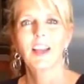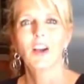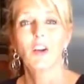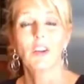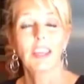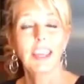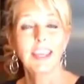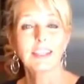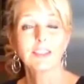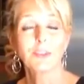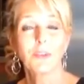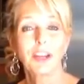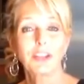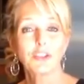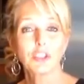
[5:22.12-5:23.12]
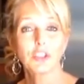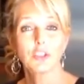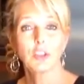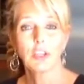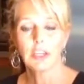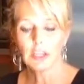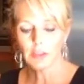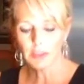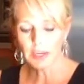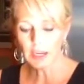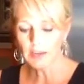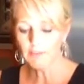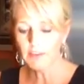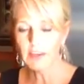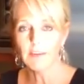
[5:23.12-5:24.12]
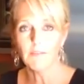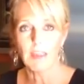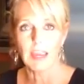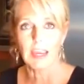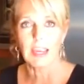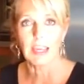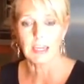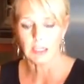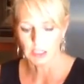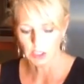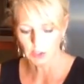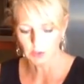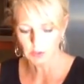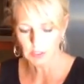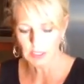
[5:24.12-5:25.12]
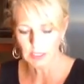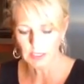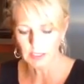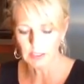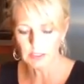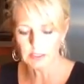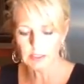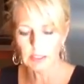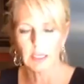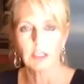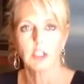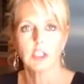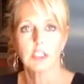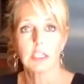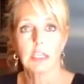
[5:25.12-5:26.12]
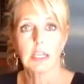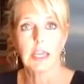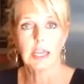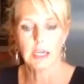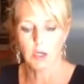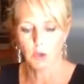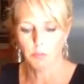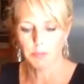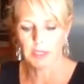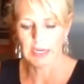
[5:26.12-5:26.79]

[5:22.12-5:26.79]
Okay, so I just took it out of the oven, and here it is. Can you see that? I hope you